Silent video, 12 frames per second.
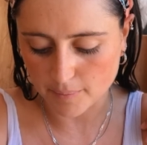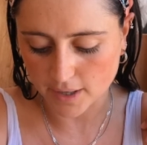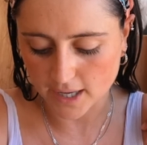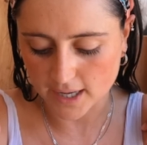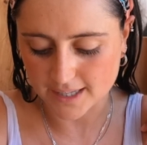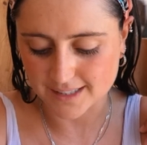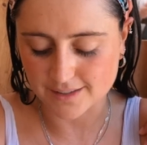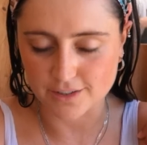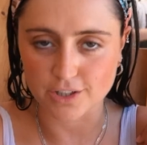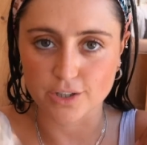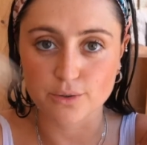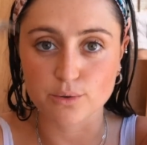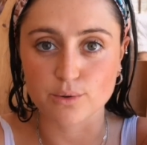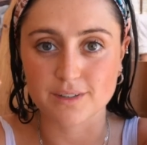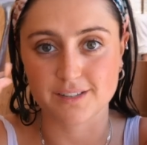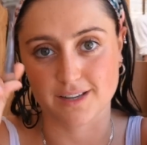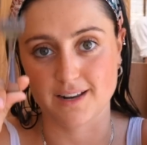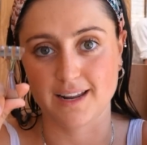Because you
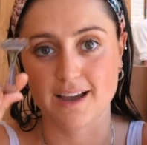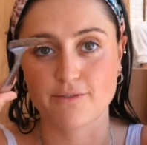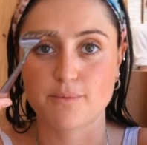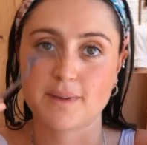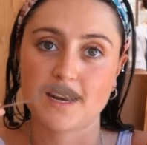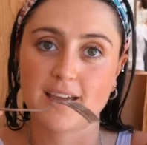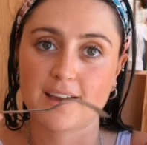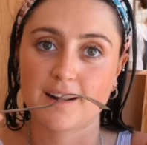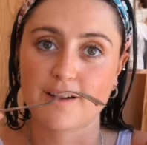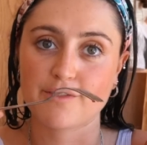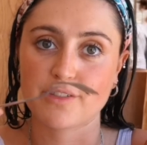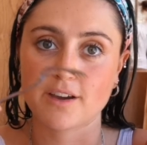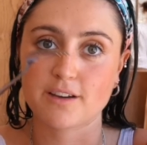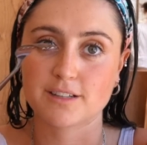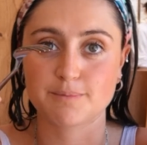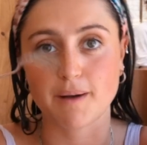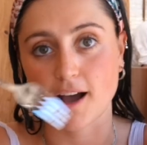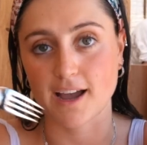certainly haven't been eating enough of those,
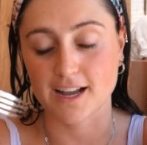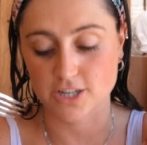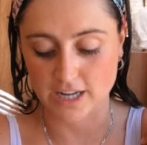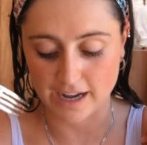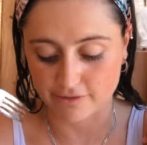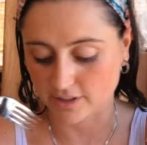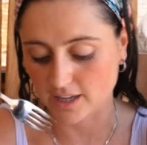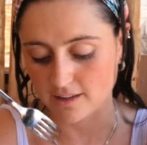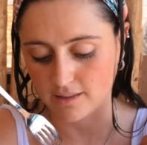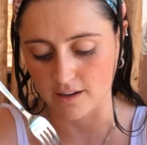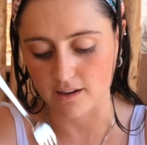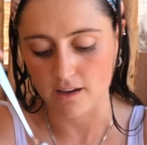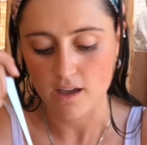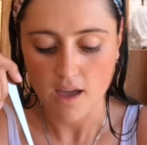but I actually haven't either.